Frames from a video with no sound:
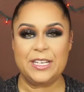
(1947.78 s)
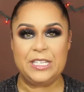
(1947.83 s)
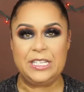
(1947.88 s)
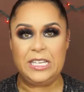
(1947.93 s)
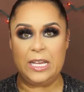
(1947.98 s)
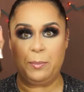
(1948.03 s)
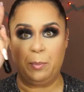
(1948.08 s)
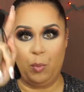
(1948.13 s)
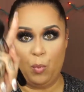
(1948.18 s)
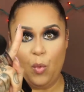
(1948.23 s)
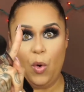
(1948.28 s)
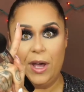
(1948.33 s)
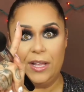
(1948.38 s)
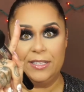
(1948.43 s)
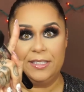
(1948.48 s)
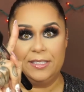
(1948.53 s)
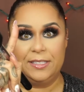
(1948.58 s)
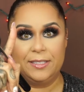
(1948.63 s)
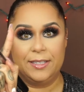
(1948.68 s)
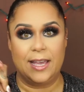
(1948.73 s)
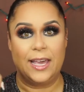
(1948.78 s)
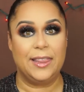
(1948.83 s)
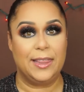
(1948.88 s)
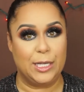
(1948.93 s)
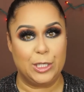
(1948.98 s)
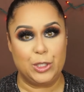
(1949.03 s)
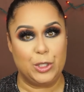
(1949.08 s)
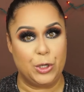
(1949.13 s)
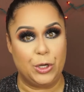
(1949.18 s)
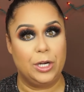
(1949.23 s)
dip once,
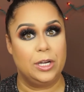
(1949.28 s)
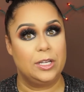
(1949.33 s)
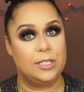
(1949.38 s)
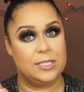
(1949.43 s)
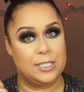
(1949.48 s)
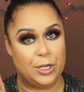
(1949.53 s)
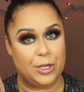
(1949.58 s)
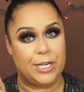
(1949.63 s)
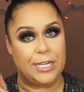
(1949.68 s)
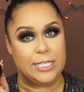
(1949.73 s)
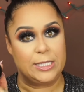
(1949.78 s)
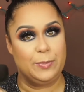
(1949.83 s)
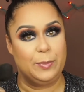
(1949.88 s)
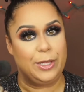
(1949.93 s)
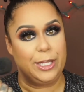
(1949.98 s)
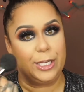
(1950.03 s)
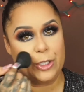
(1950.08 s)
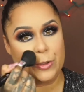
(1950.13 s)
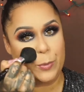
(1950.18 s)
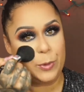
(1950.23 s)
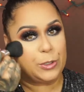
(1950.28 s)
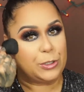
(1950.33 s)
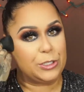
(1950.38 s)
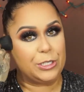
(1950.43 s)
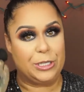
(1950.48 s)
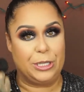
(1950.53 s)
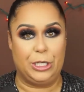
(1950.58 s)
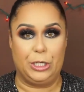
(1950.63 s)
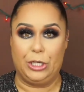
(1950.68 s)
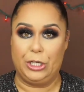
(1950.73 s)
unless you're a serious blush
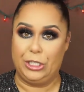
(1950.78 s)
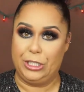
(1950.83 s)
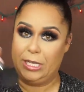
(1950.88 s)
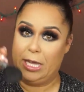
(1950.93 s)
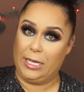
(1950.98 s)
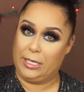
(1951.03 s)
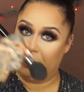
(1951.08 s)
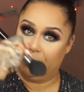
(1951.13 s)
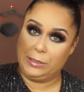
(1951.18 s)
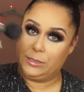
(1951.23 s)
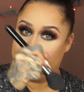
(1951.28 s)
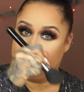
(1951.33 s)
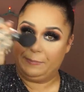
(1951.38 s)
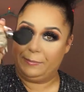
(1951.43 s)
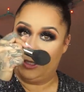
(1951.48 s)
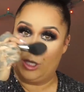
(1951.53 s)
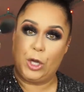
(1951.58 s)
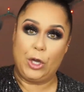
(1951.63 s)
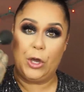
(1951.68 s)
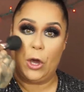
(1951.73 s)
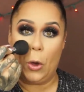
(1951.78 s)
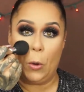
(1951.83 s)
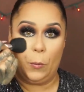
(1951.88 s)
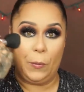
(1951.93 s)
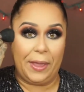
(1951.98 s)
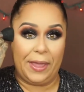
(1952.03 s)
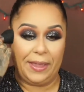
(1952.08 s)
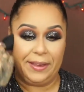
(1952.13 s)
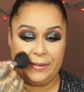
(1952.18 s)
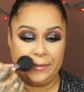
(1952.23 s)
person, then you could like go
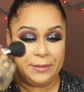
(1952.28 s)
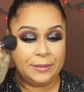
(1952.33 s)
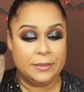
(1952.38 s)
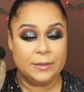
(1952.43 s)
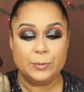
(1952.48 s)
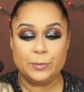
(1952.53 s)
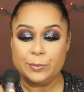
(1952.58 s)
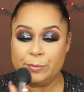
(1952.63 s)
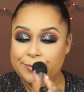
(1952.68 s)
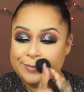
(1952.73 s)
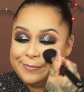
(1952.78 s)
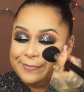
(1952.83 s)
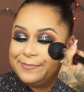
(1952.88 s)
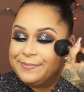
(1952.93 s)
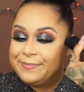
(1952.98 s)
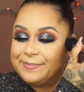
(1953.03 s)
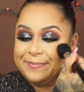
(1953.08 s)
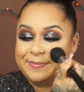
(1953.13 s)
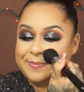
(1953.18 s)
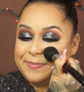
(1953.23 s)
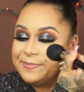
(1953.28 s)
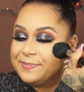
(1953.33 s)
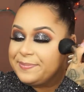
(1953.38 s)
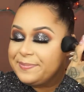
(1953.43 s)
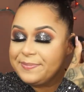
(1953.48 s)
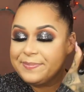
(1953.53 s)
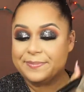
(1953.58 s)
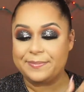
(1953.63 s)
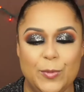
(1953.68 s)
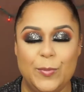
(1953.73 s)
in.
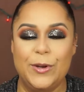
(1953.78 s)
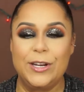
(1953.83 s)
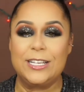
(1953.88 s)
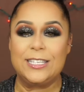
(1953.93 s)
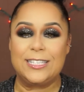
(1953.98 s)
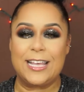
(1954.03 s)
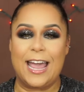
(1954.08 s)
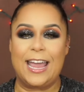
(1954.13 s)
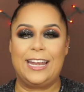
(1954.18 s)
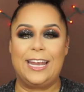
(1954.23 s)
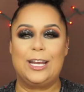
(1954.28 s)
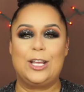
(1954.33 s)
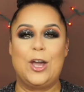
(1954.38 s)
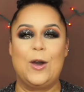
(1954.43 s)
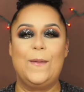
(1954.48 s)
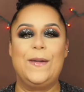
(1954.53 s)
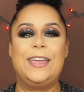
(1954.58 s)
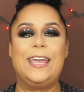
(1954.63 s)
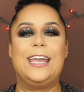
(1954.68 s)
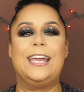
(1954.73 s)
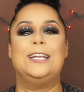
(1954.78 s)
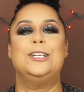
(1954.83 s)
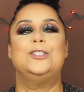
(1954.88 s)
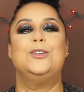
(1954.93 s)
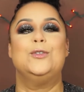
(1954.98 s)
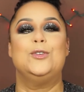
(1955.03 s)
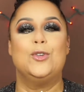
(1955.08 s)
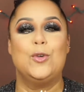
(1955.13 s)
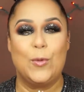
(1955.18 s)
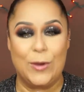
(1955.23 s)
Super excited going
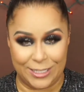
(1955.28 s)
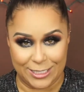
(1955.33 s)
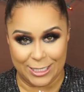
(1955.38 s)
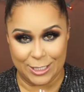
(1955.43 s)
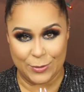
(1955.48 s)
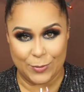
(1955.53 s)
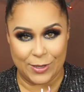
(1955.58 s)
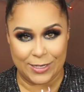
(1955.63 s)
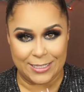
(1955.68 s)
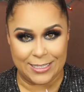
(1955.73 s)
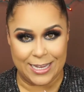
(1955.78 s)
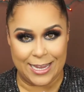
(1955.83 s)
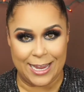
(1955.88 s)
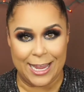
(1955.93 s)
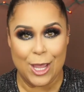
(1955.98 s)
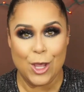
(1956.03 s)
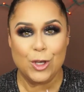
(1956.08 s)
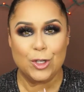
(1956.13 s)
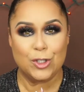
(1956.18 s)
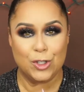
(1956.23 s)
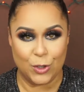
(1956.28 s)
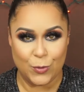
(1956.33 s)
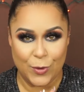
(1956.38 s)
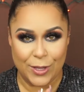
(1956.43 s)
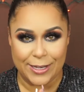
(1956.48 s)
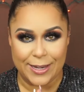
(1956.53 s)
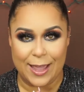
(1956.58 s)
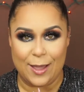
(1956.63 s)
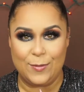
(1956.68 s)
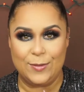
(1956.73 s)
into 2020 to
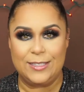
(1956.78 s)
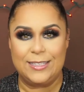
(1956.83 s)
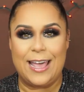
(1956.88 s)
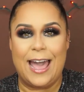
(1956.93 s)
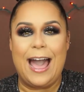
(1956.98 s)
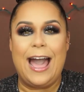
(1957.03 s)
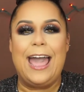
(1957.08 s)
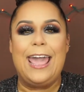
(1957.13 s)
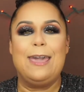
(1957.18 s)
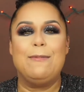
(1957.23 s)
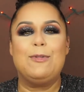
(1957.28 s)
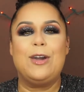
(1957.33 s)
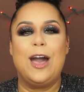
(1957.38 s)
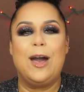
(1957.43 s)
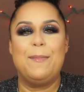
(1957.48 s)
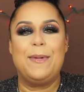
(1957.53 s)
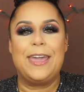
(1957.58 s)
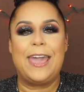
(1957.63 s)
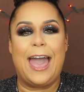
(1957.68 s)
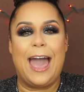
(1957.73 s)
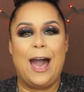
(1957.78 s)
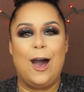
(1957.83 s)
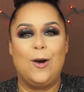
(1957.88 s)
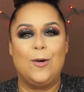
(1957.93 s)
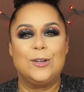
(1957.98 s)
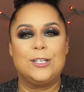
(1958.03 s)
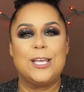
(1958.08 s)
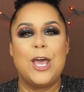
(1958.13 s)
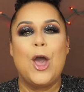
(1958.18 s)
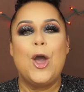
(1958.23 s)
announce that I am coming
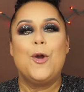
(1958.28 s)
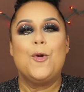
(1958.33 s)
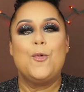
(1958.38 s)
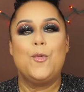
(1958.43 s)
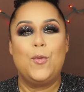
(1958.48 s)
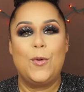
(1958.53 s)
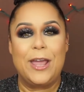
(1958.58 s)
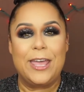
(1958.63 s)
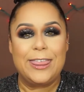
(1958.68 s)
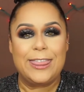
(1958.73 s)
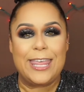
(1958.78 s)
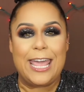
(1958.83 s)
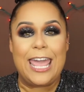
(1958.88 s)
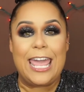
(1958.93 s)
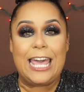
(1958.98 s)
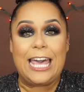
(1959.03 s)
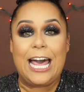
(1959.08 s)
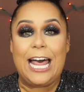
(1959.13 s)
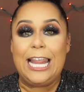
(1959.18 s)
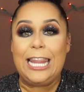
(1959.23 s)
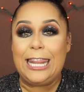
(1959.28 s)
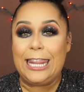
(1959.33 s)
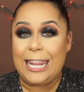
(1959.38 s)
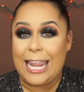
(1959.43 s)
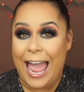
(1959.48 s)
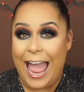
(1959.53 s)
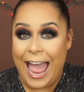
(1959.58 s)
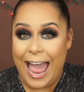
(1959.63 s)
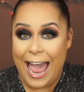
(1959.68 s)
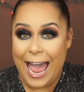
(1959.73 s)
out with a
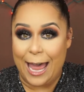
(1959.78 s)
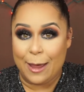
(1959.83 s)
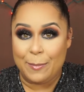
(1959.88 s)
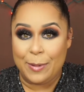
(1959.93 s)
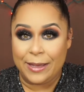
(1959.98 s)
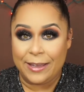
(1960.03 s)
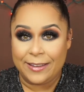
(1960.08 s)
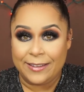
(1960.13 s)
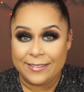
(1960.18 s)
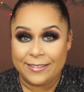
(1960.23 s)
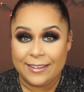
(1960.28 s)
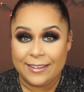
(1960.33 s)
collab